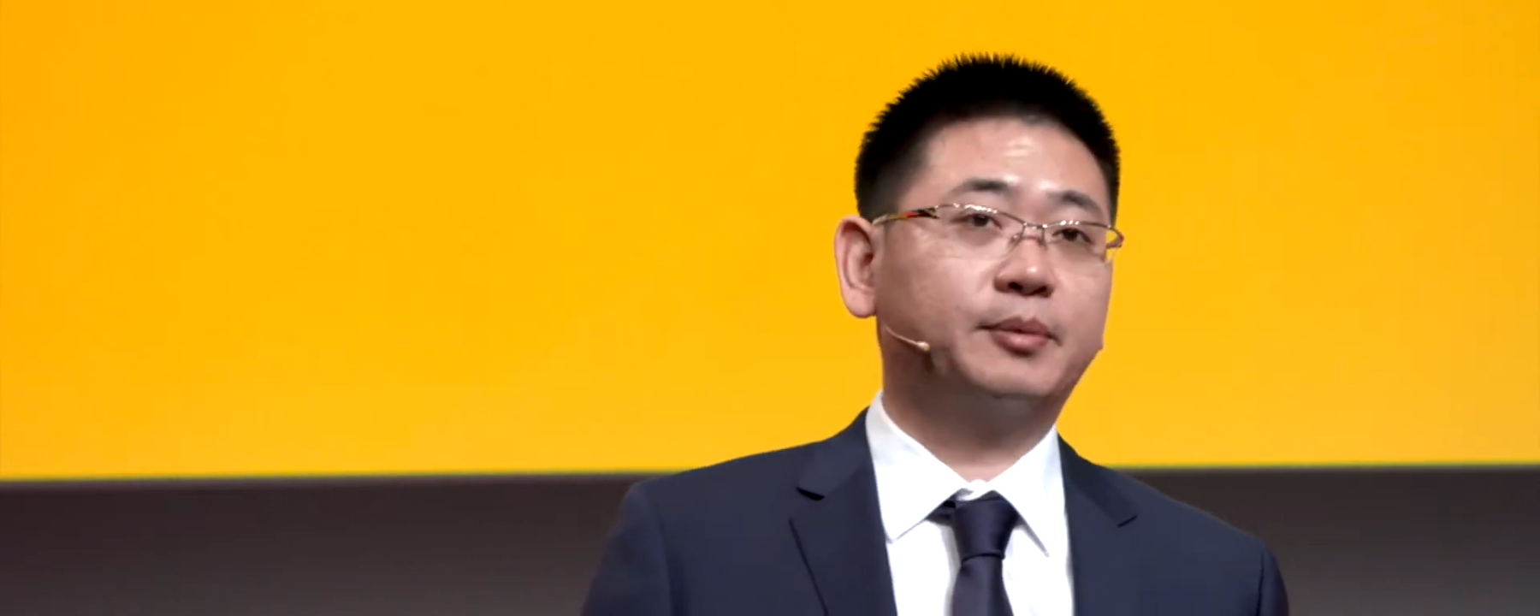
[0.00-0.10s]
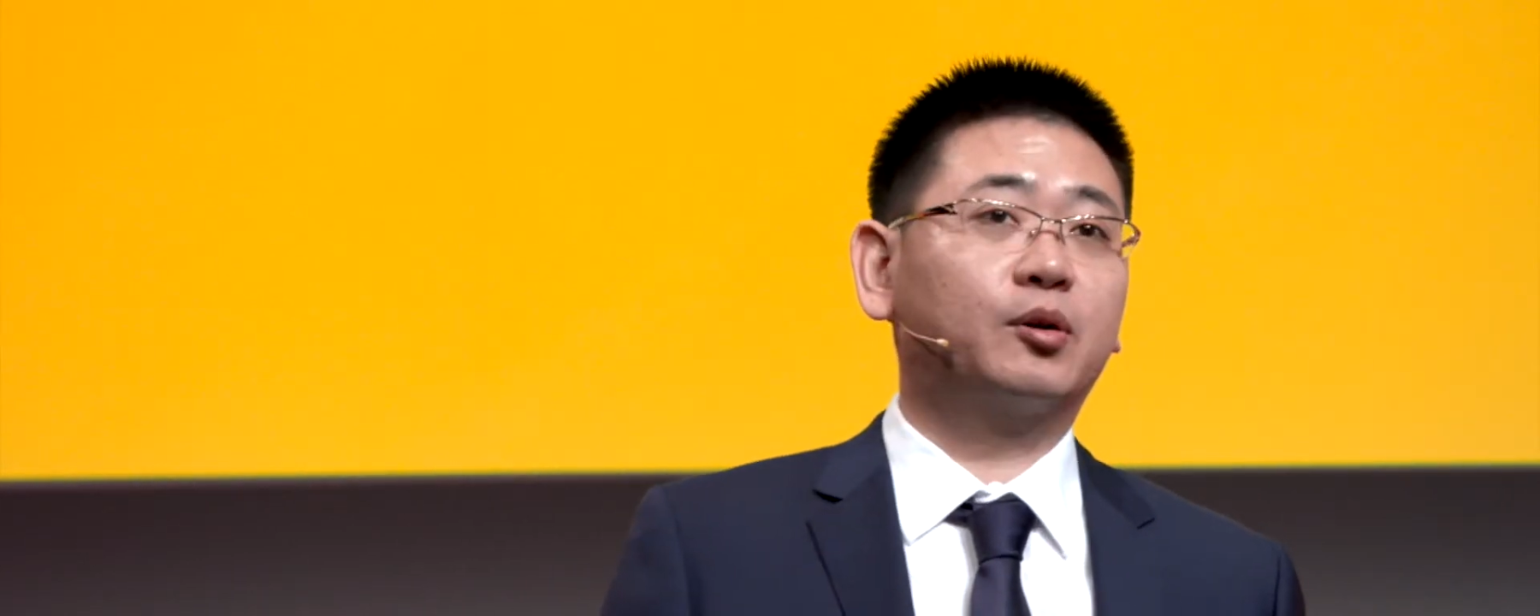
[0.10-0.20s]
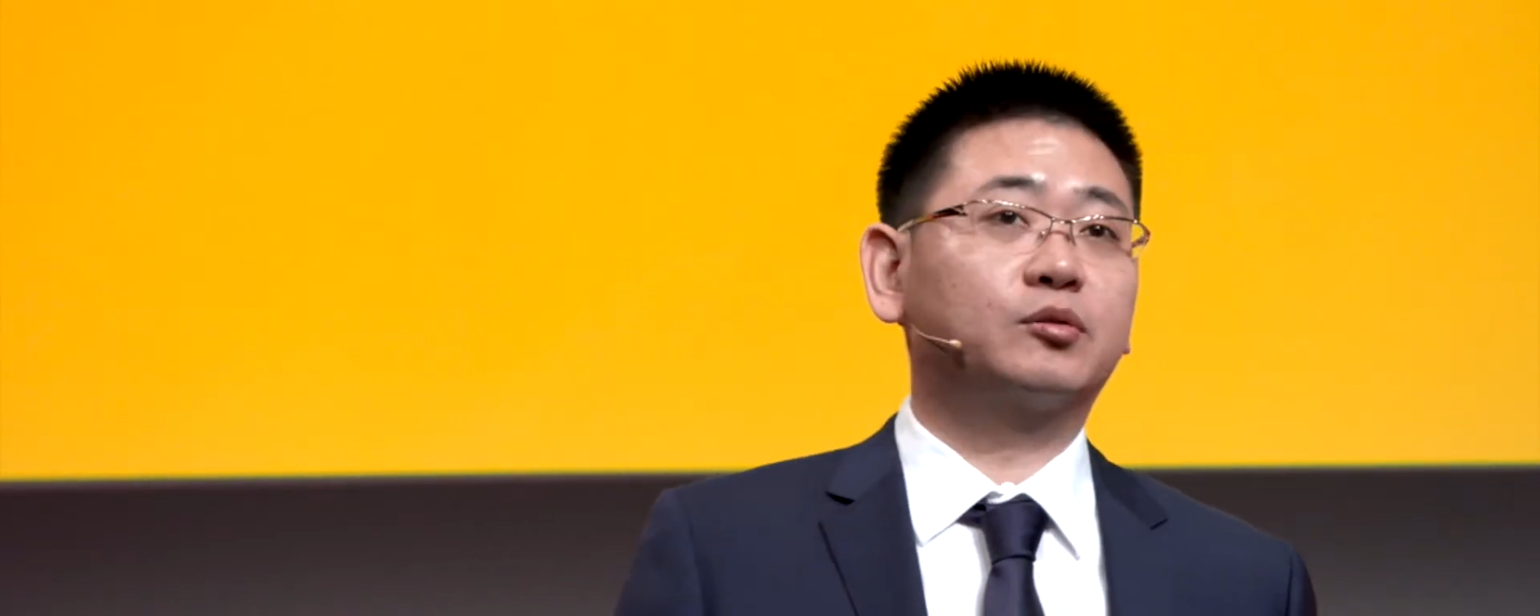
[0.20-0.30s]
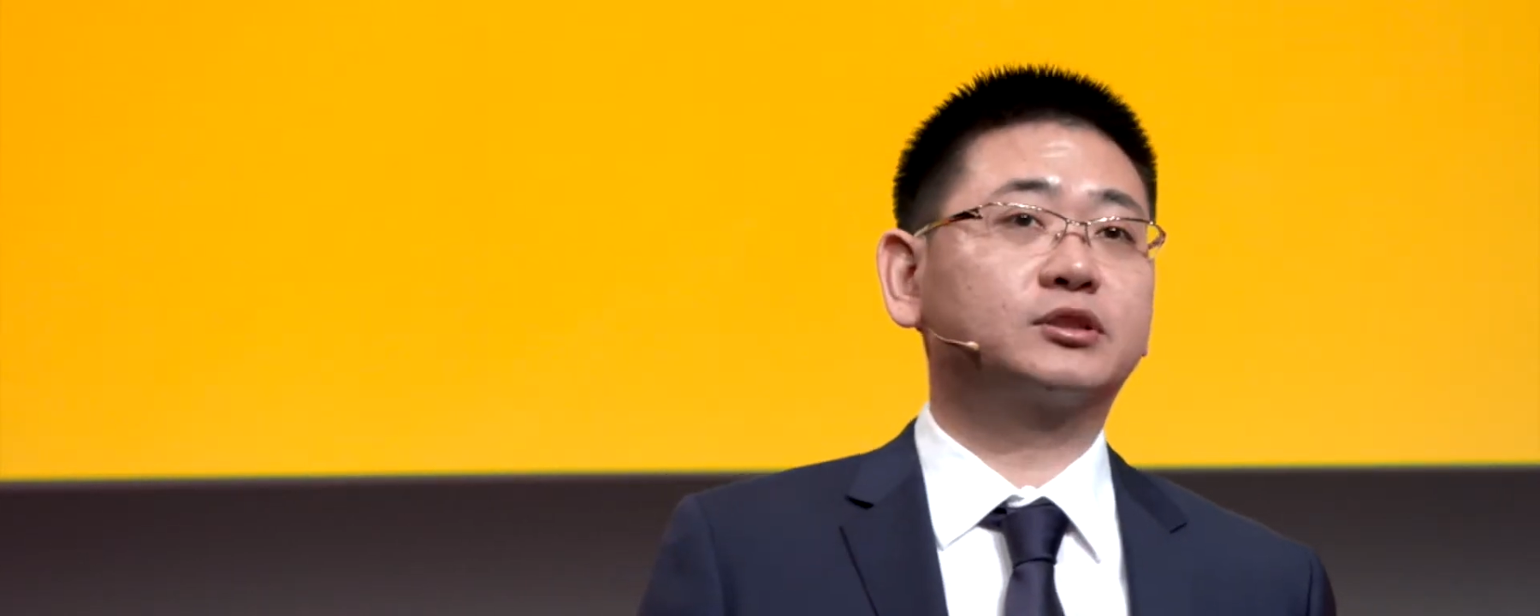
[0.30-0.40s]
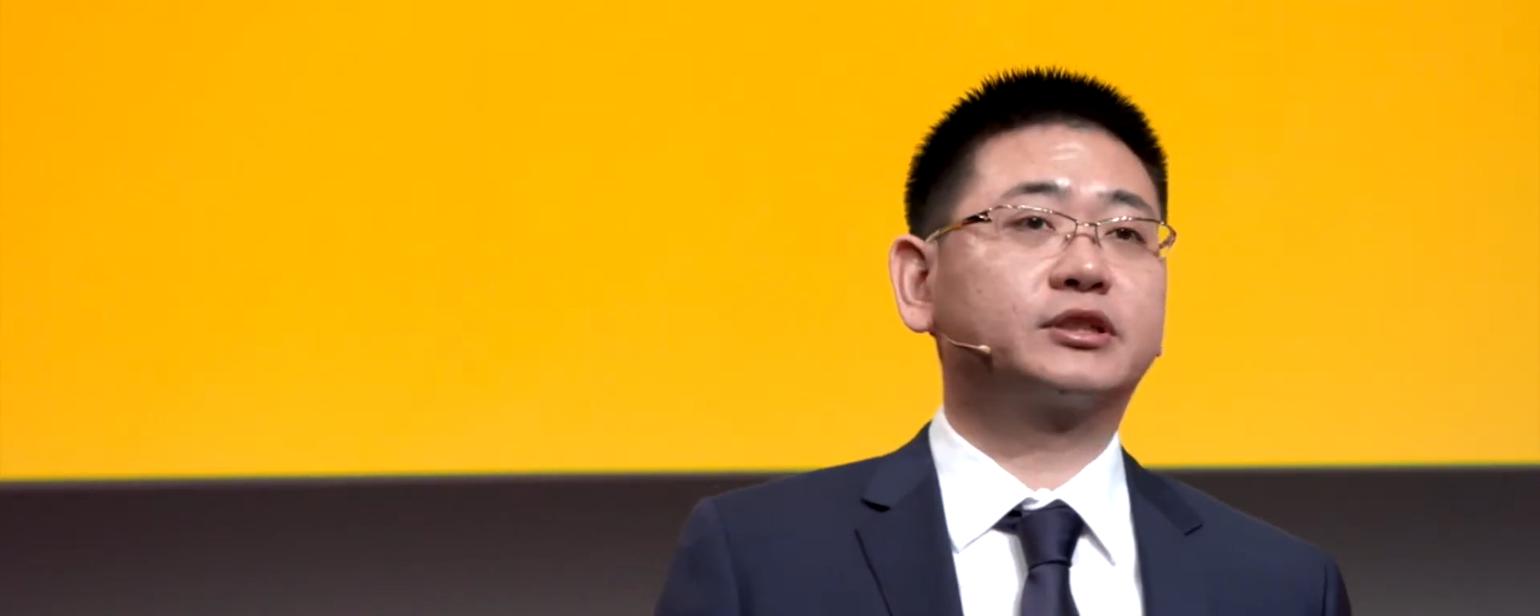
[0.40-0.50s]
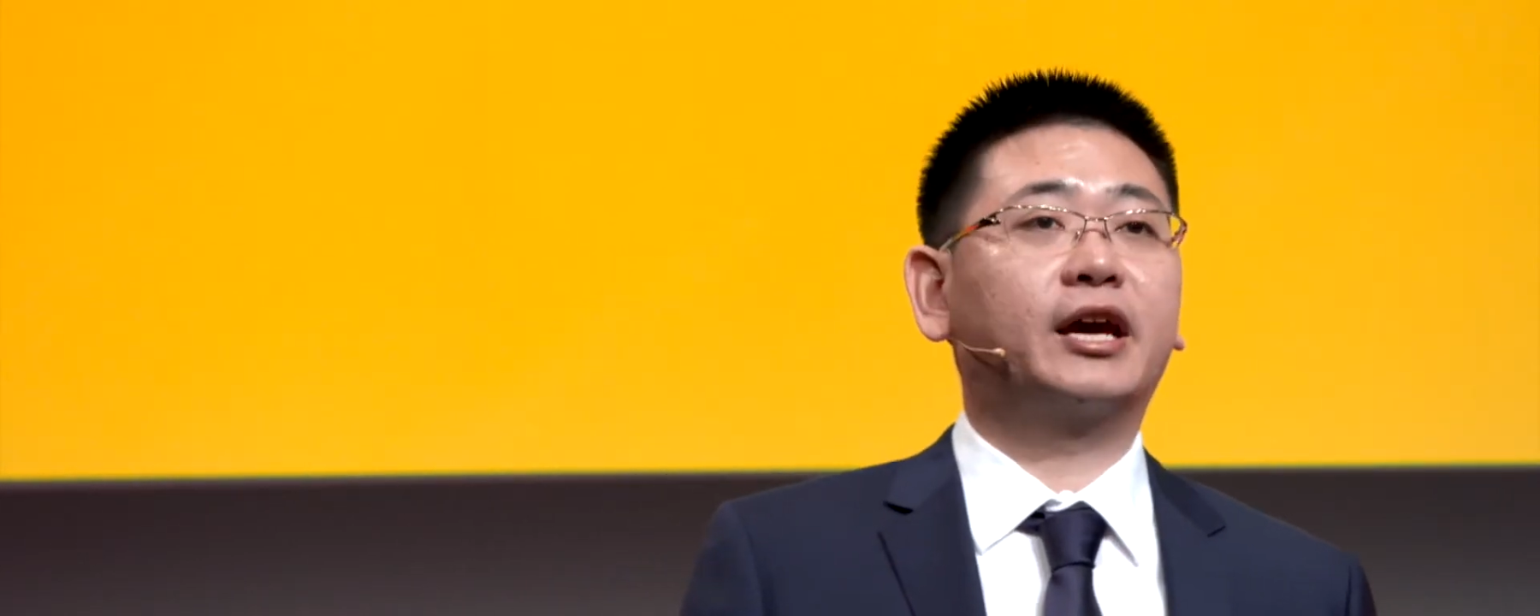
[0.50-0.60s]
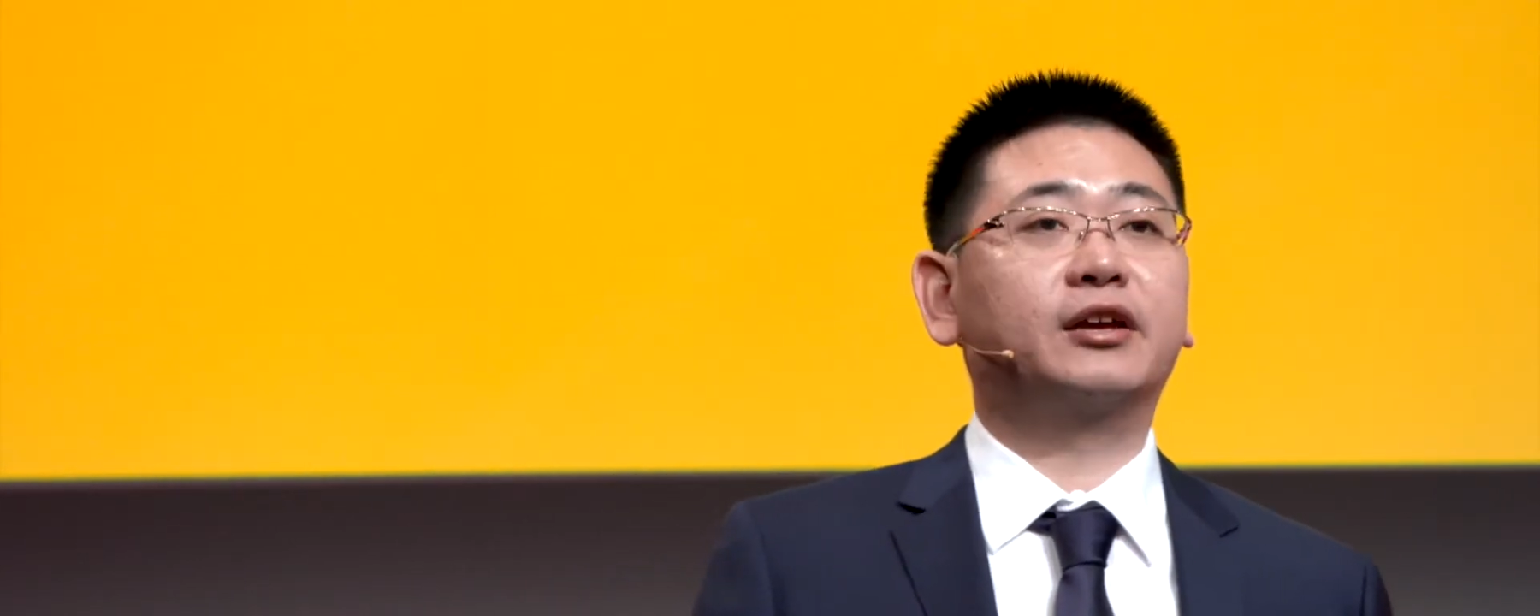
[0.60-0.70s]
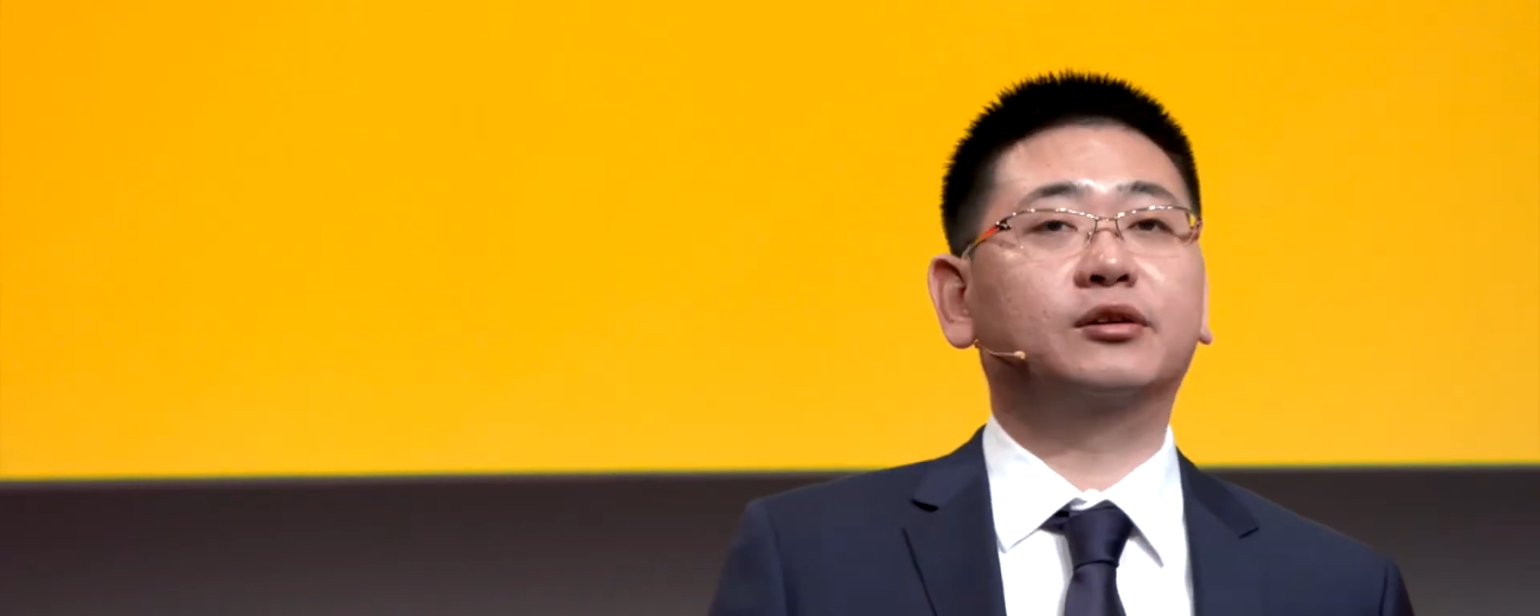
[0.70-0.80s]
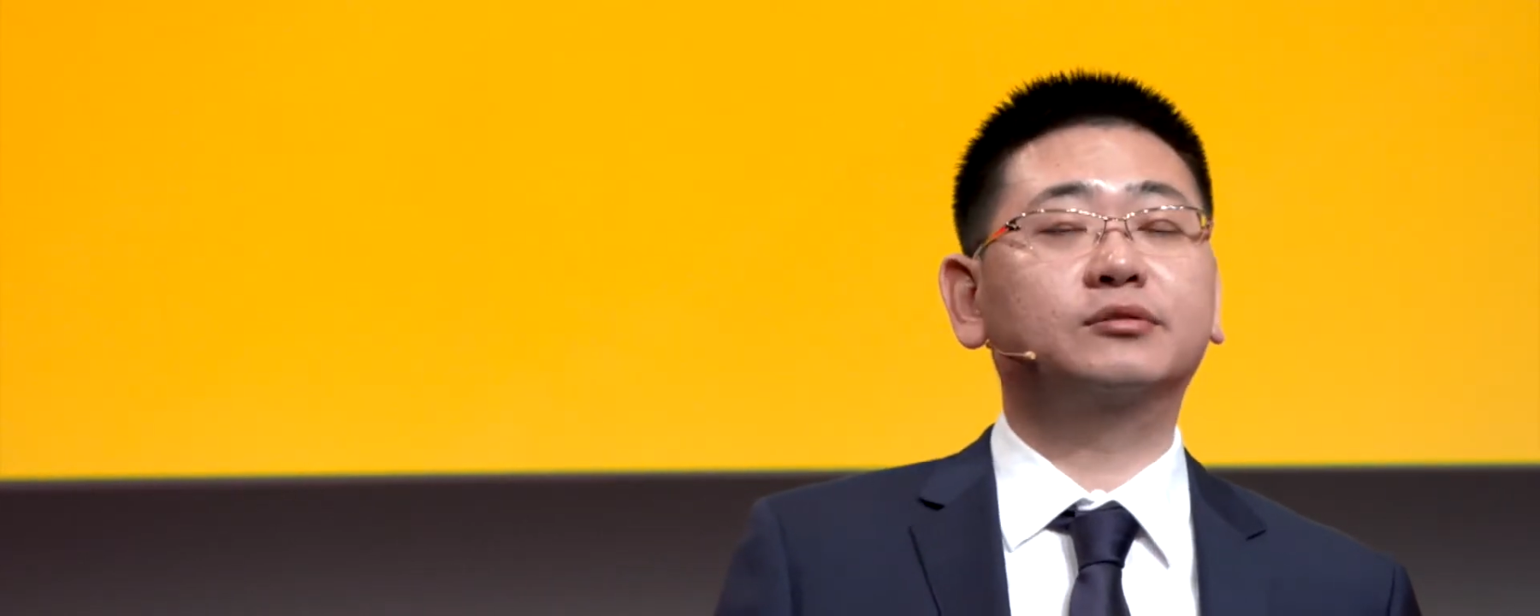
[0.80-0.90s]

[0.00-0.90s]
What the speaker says: people can